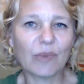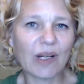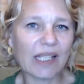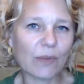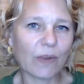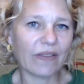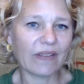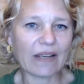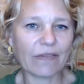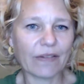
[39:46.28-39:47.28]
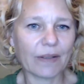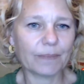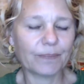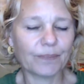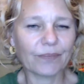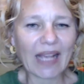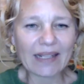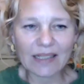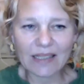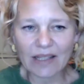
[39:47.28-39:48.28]
What is worth the effort?
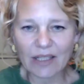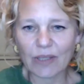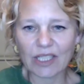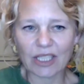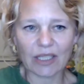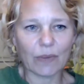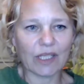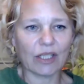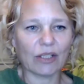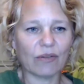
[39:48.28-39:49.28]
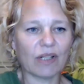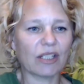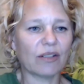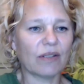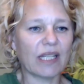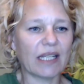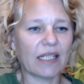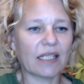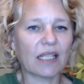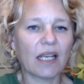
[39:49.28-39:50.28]
And another question I wanted to ask you
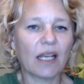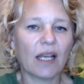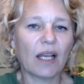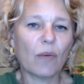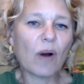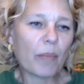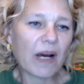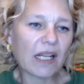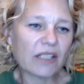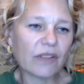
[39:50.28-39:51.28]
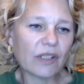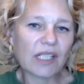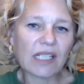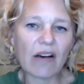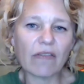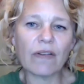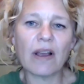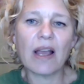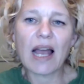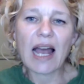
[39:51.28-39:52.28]
is, What part of yourself
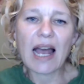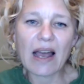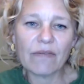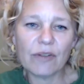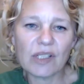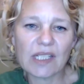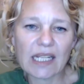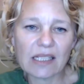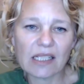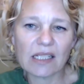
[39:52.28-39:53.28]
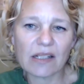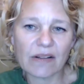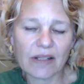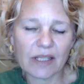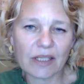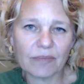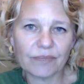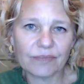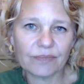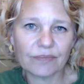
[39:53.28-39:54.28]
have you set aside?
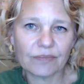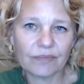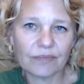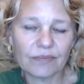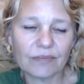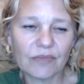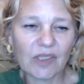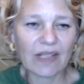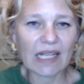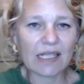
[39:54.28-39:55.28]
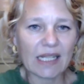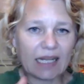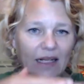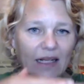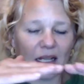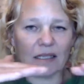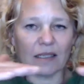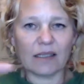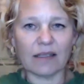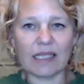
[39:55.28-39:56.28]
So that's again
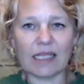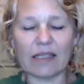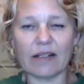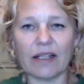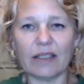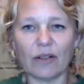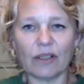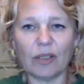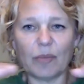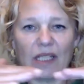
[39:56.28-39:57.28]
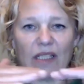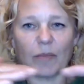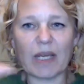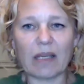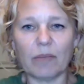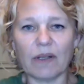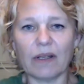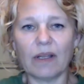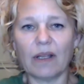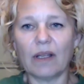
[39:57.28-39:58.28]
under this line on your piece of
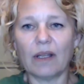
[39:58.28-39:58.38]
paper.